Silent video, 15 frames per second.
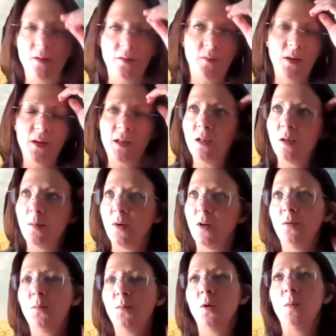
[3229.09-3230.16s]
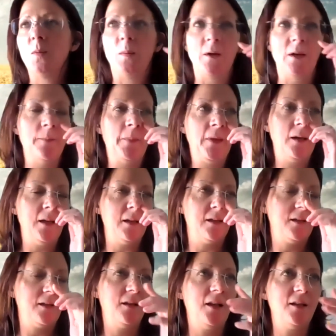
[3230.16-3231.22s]
Thinking about probably,
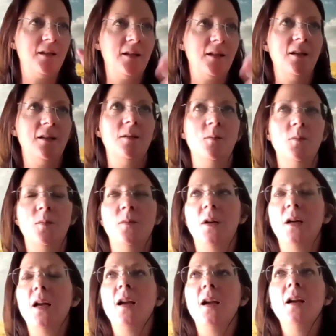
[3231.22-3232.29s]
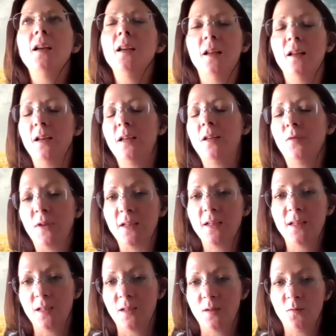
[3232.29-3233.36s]
let's take the
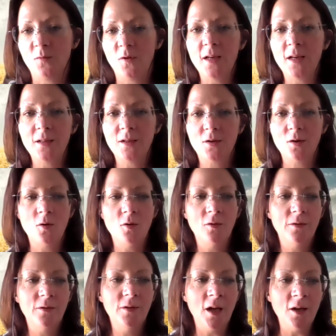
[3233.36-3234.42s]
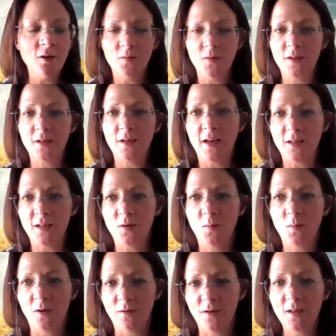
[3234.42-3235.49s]
criticism, right? So none of us likes to
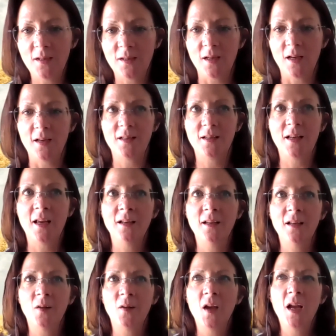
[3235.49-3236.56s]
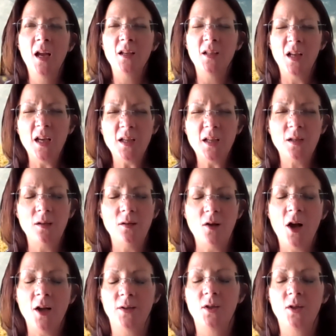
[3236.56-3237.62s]
be criticized, and it takes a
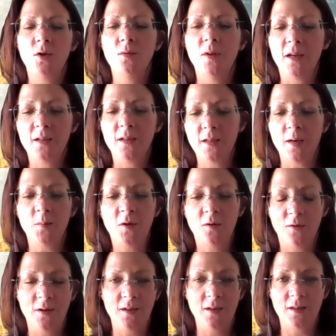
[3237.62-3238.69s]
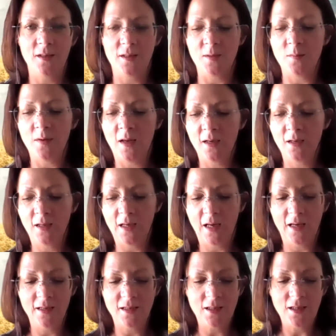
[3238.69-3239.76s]
lot to accept criticism.
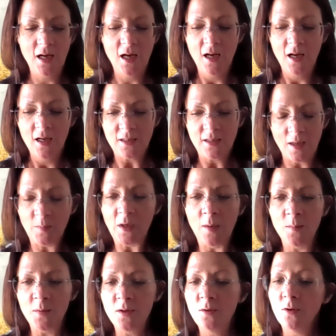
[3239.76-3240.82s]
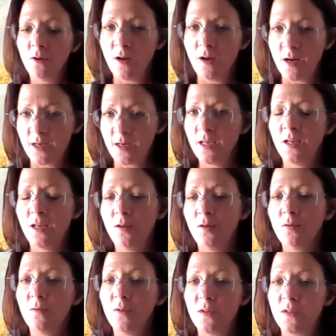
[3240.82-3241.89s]
And sometimes lucky and
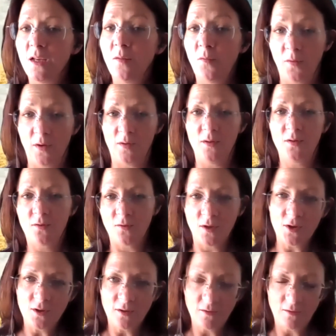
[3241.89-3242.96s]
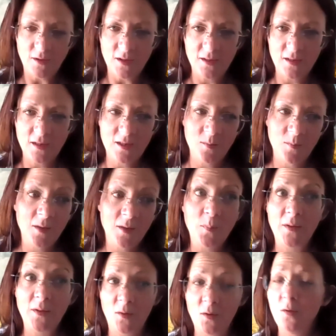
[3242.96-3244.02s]
you receive very structured criticism,
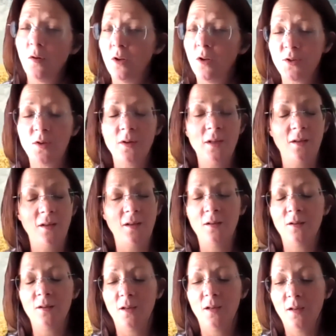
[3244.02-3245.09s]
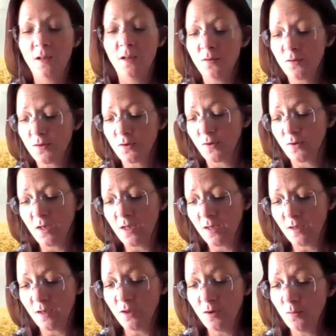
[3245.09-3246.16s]
but you also in
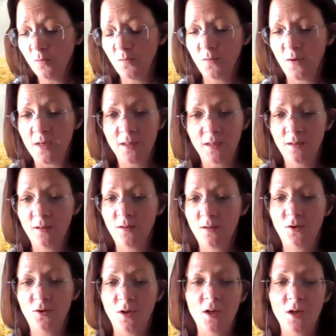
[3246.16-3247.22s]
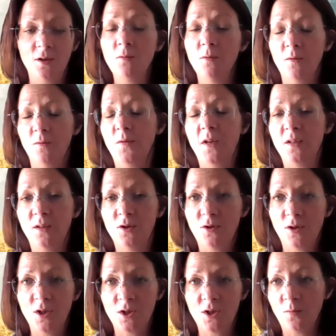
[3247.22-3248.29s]
industry, you will face
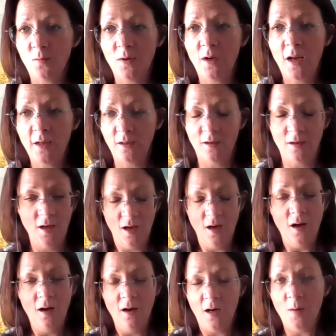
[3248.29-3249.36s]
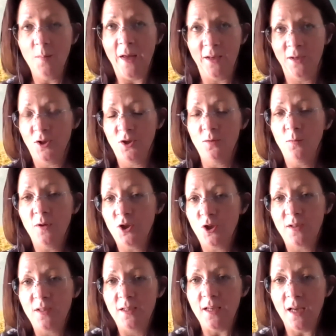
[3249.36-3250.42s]
situations where like a manager would
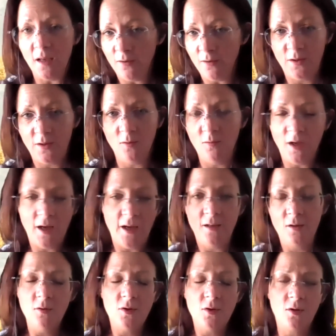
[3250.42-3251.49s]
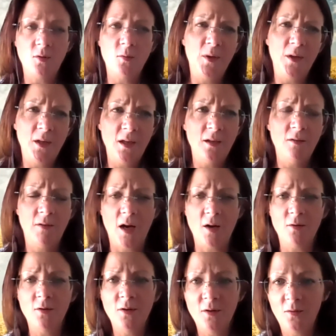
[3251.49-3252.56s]
just yell at you, like, you stupid idiot,
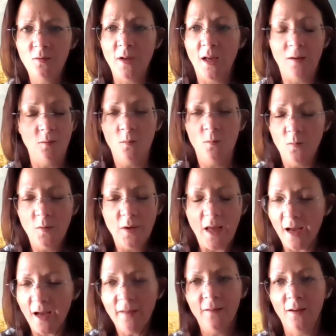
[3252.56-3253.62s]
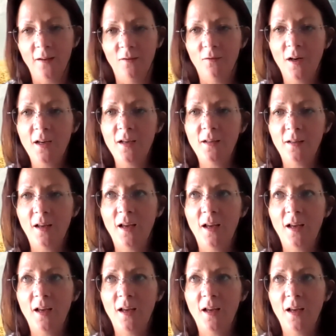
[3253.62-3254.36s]
how could you do that? We had that, right?